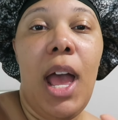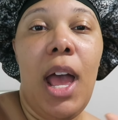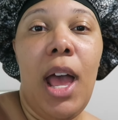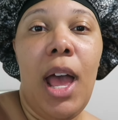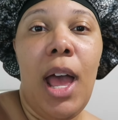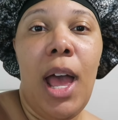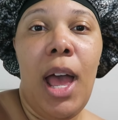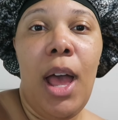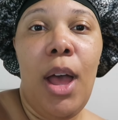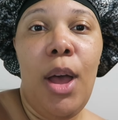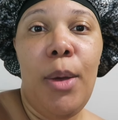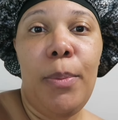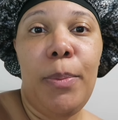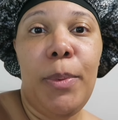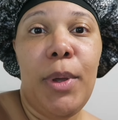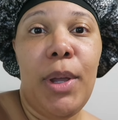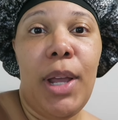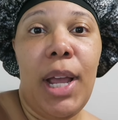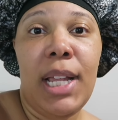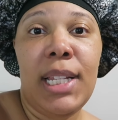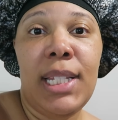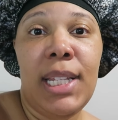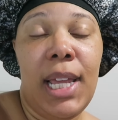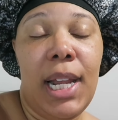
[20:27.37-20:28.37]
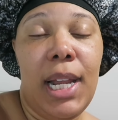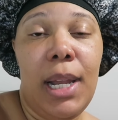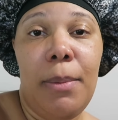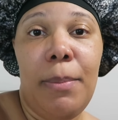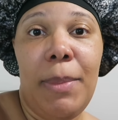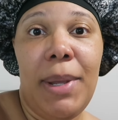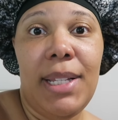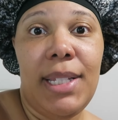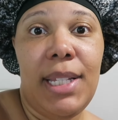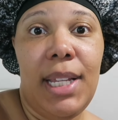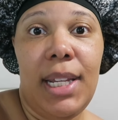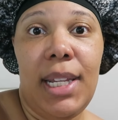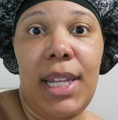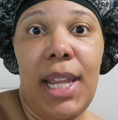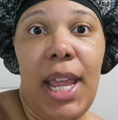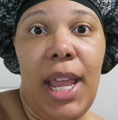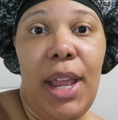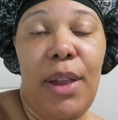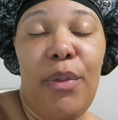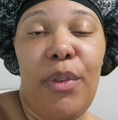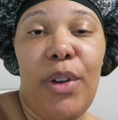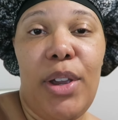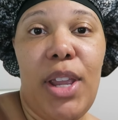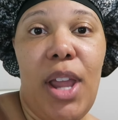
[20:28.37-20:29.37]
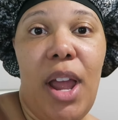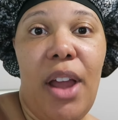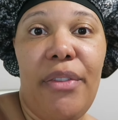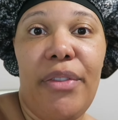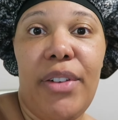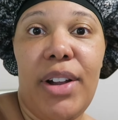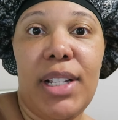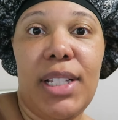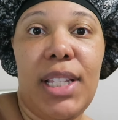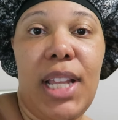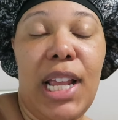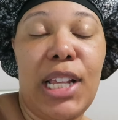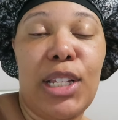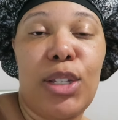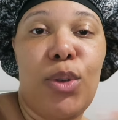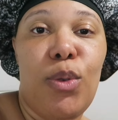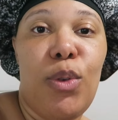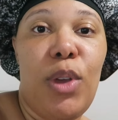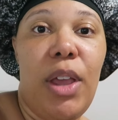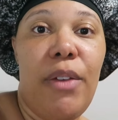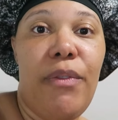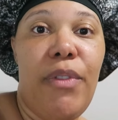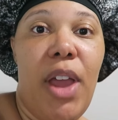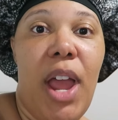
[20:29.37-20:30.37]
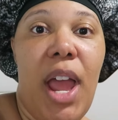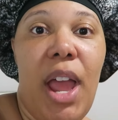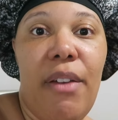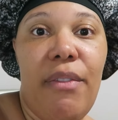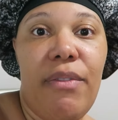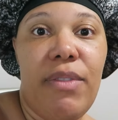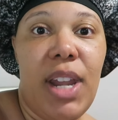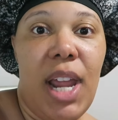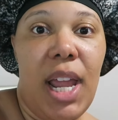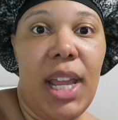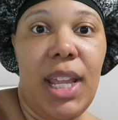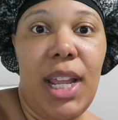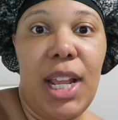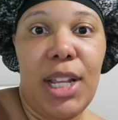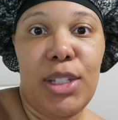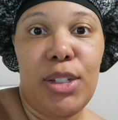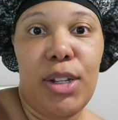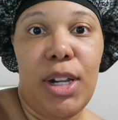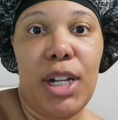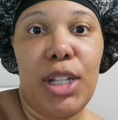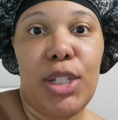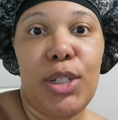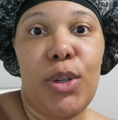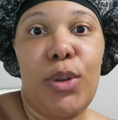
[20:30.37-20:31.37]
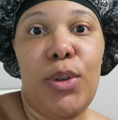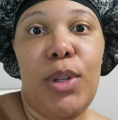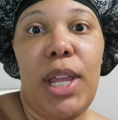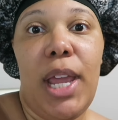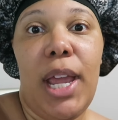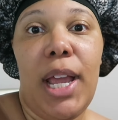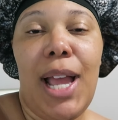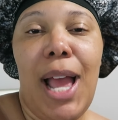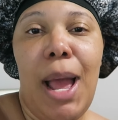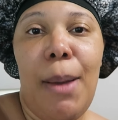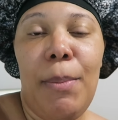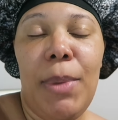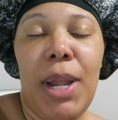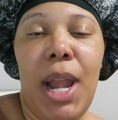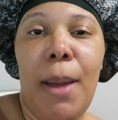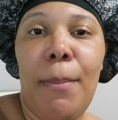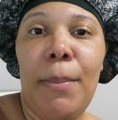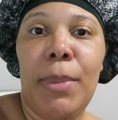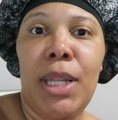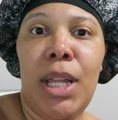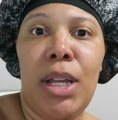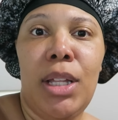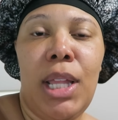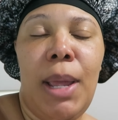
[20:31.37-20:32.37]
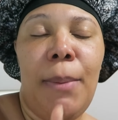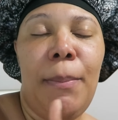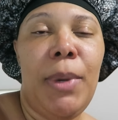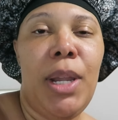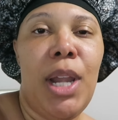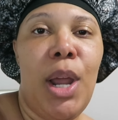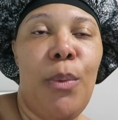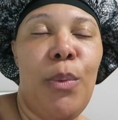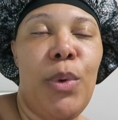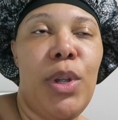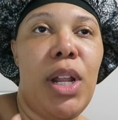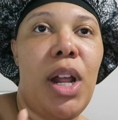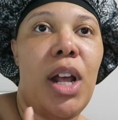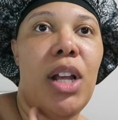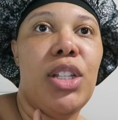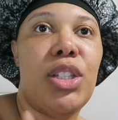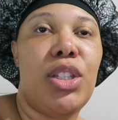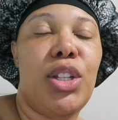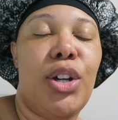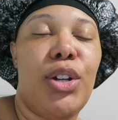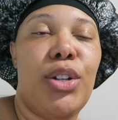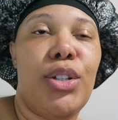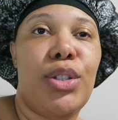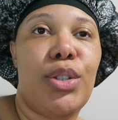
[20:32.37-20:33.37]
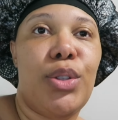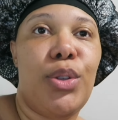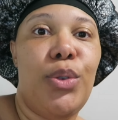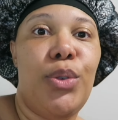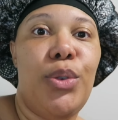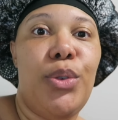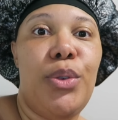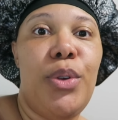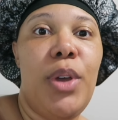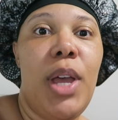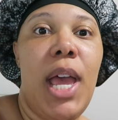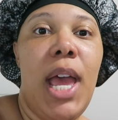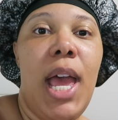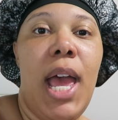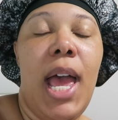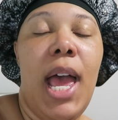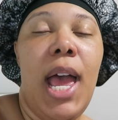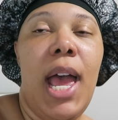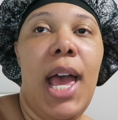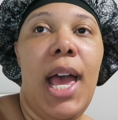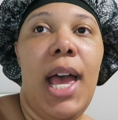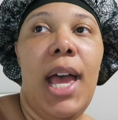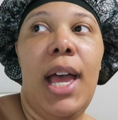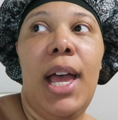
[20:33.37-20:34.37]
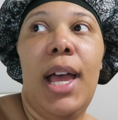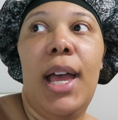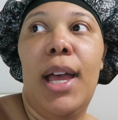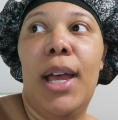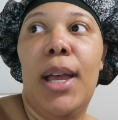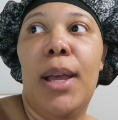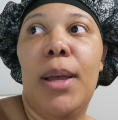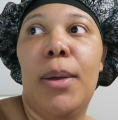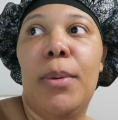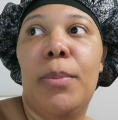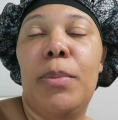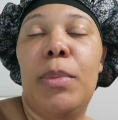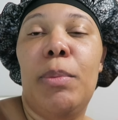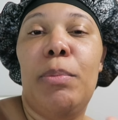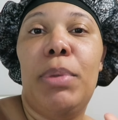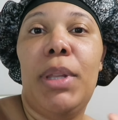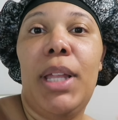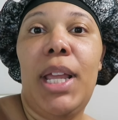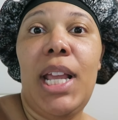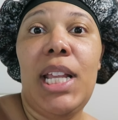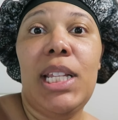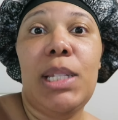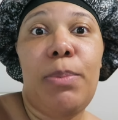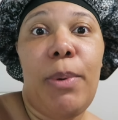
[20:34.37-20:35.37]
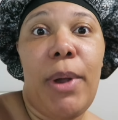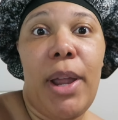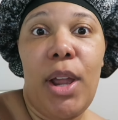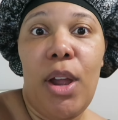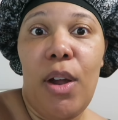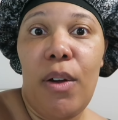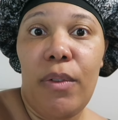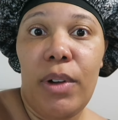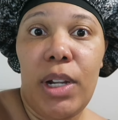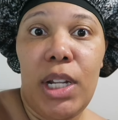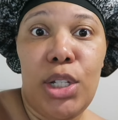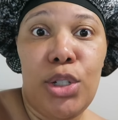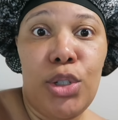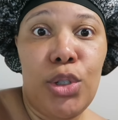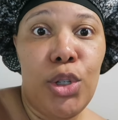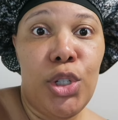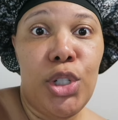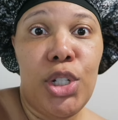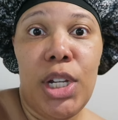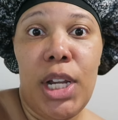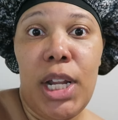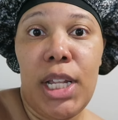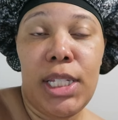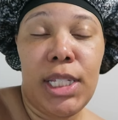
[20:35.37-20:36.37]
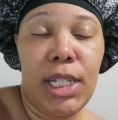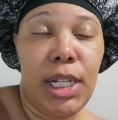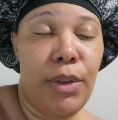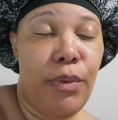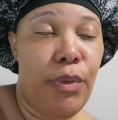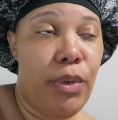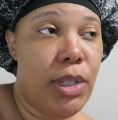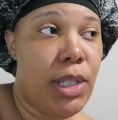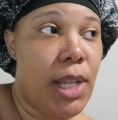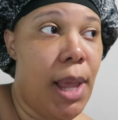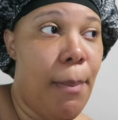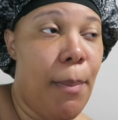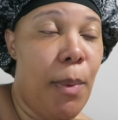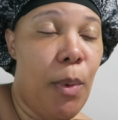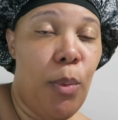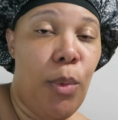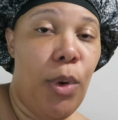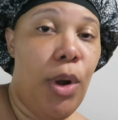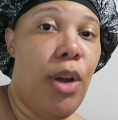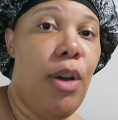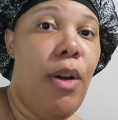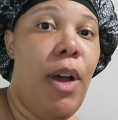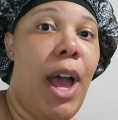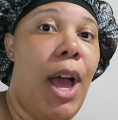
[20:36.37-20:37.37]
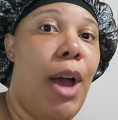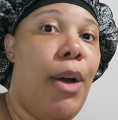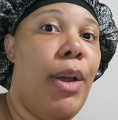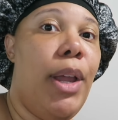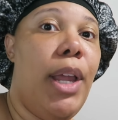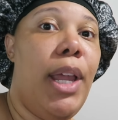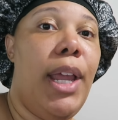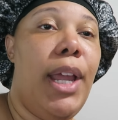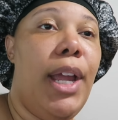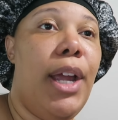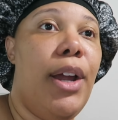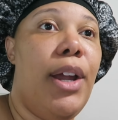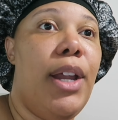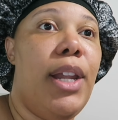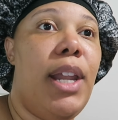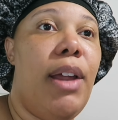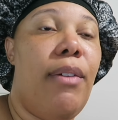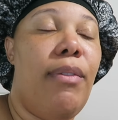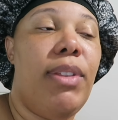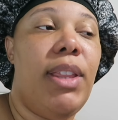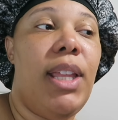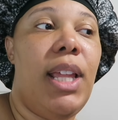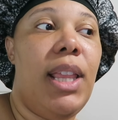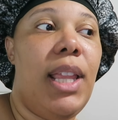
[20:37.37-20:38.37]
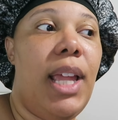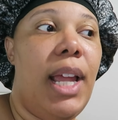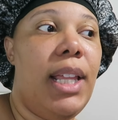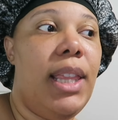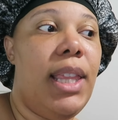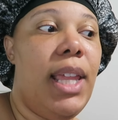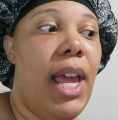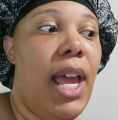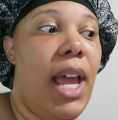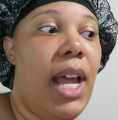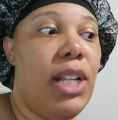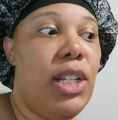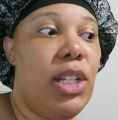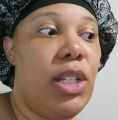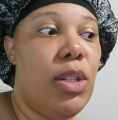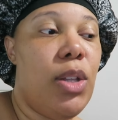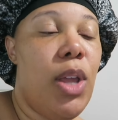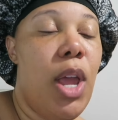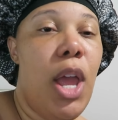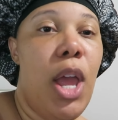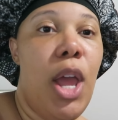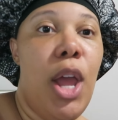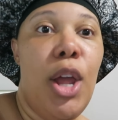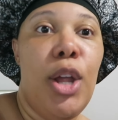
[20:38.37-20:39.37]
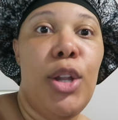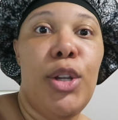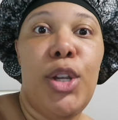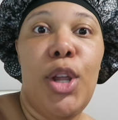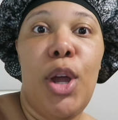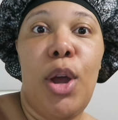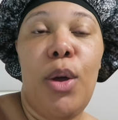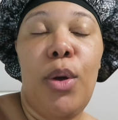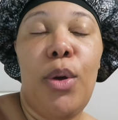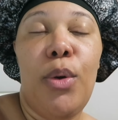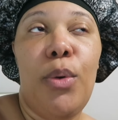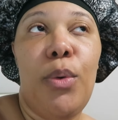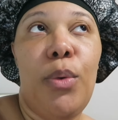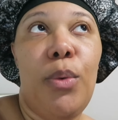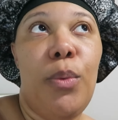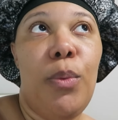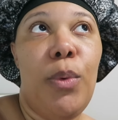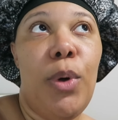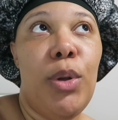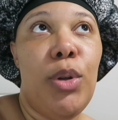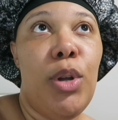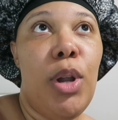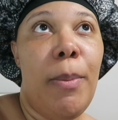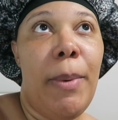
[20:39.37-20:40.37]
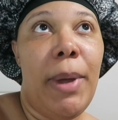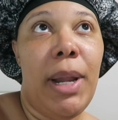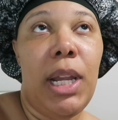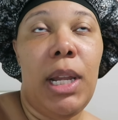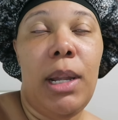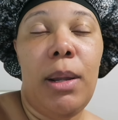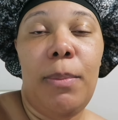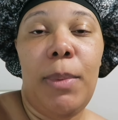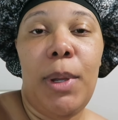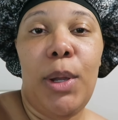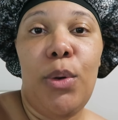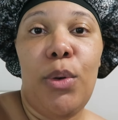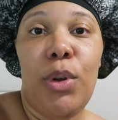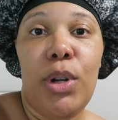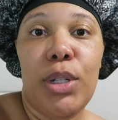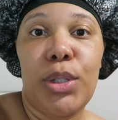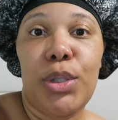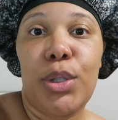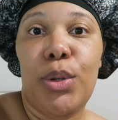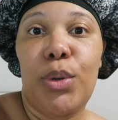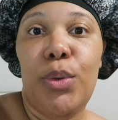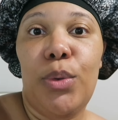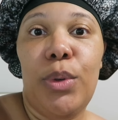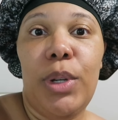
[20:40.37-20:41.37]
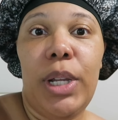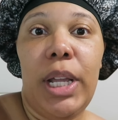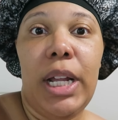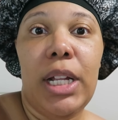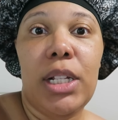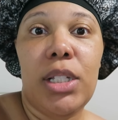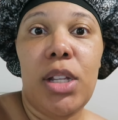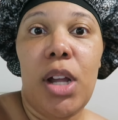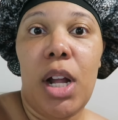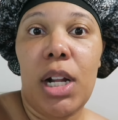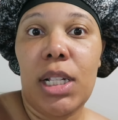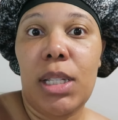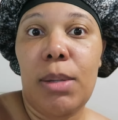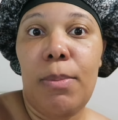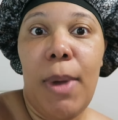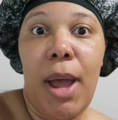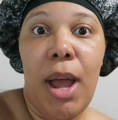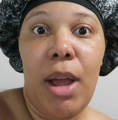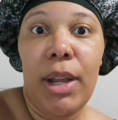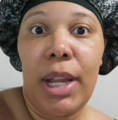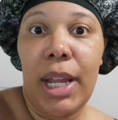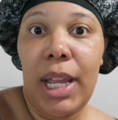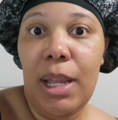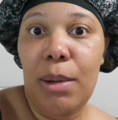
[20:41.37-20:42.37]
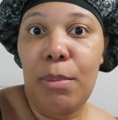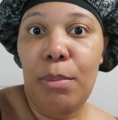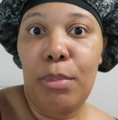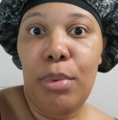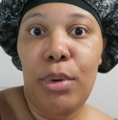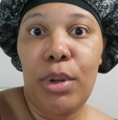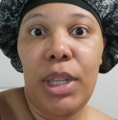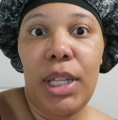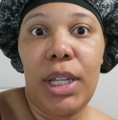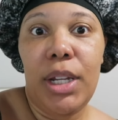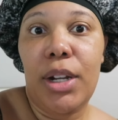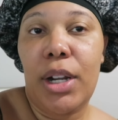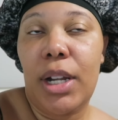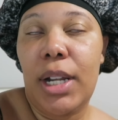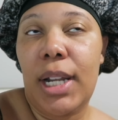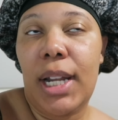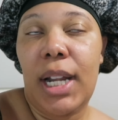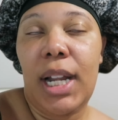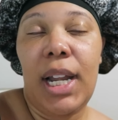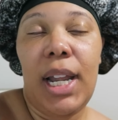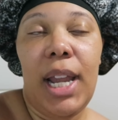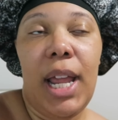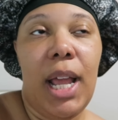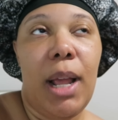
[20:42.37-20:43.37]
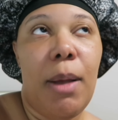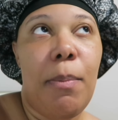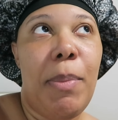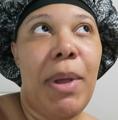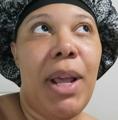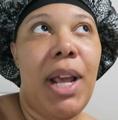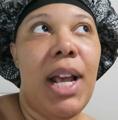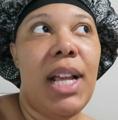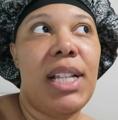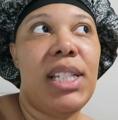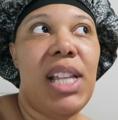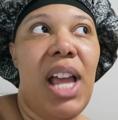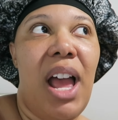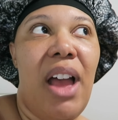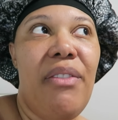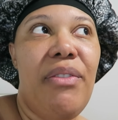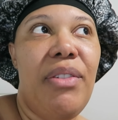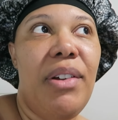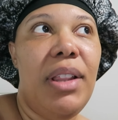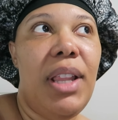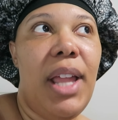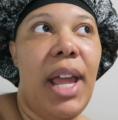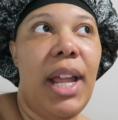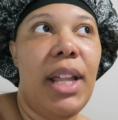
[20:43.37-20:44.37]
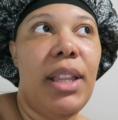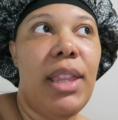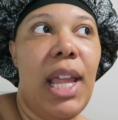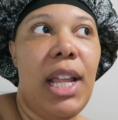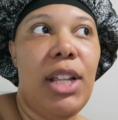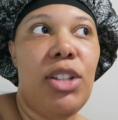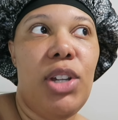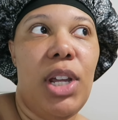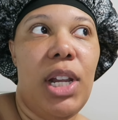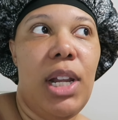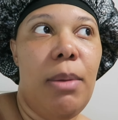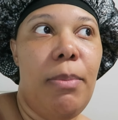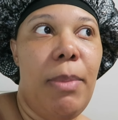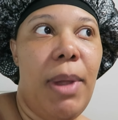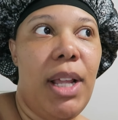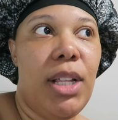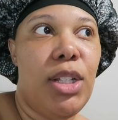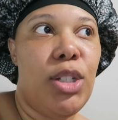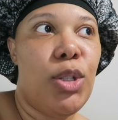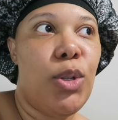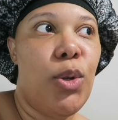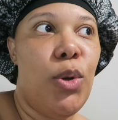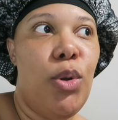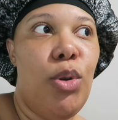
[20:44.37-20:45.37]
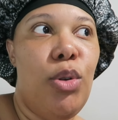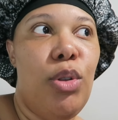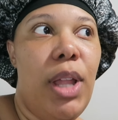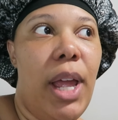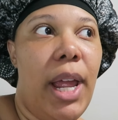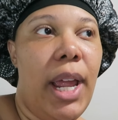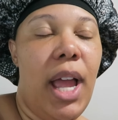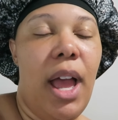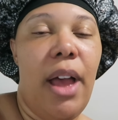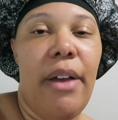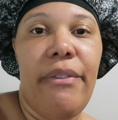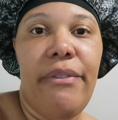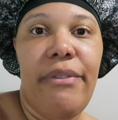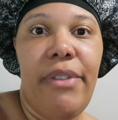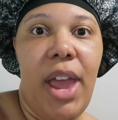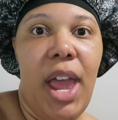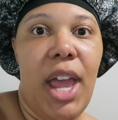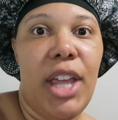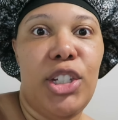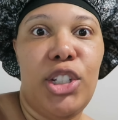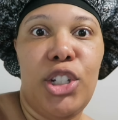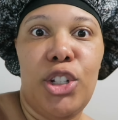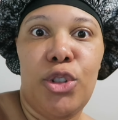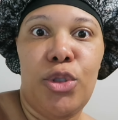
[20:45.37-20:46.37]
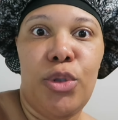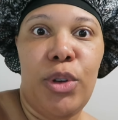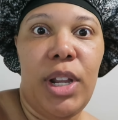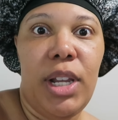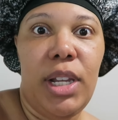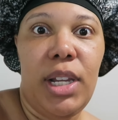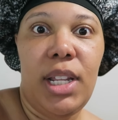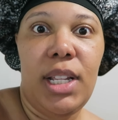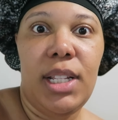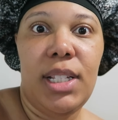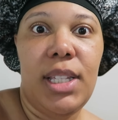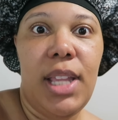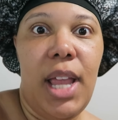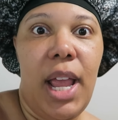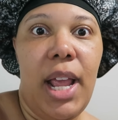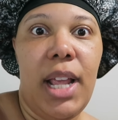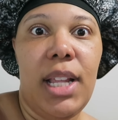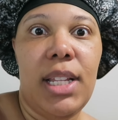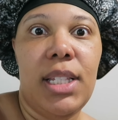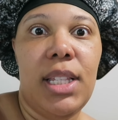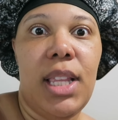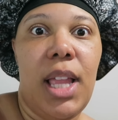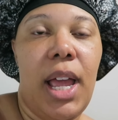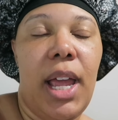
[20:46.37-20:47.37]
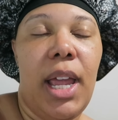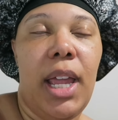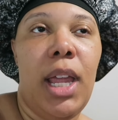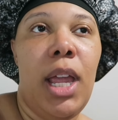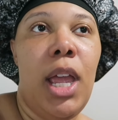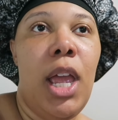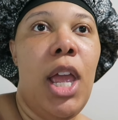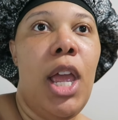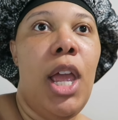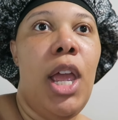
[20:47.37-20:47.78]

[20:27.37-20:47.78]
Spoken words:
I hope you guys had an amazing day for y'all first day of school. If y'all have not yet started school yet, comment down below. Let me know when y'all start school. Please pray over these children. It's a different type of world out here and everything like that. I just don't want nobody to be going to school, getting talked about, getting bullied, or none of that. Because I feel like they're trying to make school like a fashion trend these days. Like,